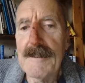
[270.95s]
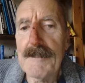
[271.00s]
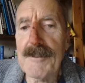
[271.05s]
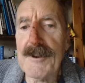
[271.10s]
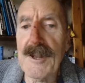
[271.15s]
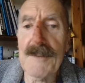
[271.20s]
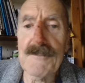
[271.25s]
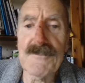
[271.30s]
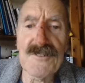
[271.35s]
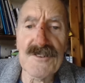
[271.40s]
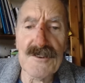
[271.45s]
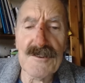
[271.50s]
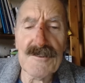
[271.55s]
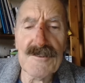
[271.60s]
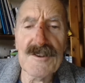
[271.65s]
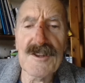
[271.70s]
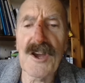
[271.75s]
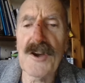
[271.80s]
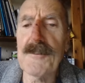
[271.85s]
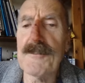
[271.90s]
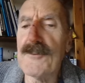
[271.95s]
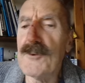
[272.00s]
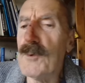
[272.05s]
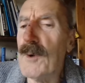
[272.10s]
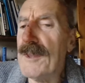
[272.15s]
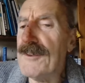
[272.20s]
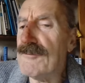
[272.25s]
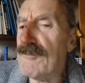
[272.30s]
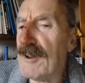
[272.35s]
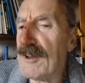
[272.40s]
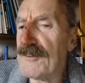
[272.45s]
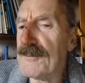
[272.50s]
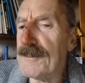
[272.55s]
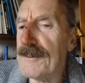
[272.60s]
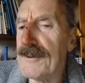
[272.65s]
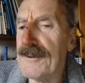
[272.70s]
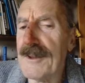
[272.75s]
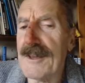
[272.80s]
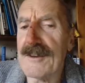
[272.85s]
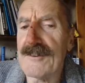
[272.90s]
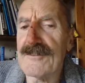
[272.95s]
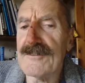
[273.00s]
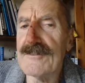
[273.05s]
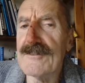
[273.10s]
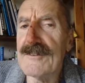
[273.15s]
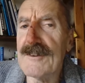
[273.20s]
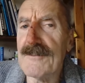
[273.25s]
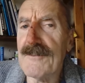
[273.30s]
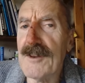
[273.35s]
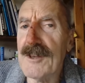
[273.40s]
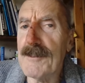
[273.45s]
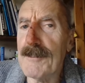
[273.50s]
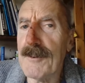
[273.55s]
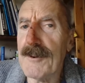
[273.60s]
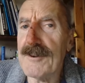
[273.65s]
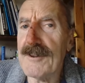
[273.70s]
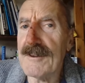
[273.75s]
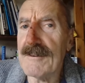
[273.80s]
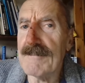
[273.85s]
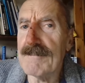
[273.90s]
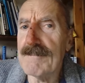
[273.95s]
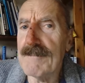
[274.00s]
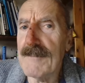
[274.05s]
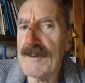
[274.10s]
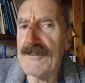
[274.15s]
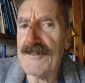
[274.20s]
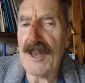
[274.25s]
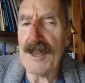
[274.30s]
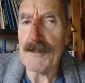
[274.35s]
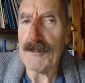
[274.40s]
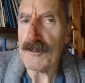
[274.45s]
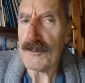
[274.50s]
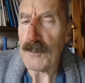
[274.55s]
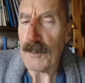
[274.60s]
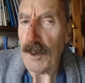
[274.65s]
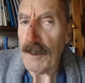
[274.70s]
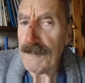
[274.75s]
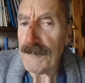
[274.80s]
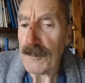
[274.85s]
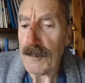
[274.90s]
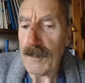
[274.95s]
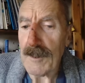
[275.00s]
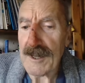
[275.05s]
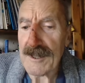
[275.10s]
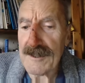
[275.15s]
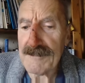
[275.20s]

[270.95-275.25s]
But I'm certainly open to other explanations if anybody is able to offer